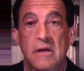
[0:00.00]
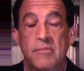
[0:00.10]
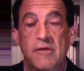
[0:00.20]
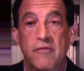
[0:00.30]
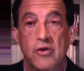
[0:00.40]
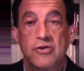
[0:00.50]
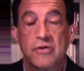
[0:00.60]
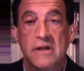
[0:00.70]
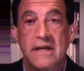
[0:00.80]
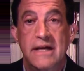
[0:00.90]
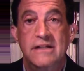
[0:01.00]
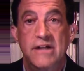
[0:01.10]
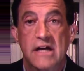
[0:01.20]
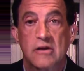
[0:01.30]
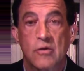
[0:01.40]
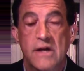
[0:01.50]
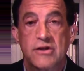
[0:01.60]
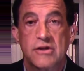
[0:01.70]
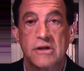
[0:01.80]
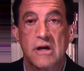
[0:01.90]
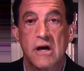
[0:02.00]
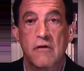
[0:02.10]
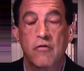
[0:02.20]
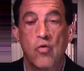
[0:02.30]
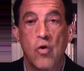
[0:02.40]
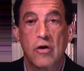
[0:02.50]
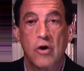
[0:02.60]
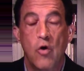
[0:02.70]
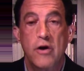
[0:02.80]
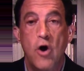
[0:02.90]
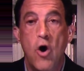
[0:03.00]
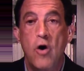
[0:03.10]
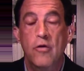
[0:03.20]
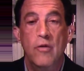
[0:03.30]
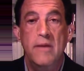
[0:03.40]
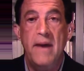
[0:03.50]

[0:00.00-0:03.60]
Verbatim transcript: but virtually a declaration of war, going all the way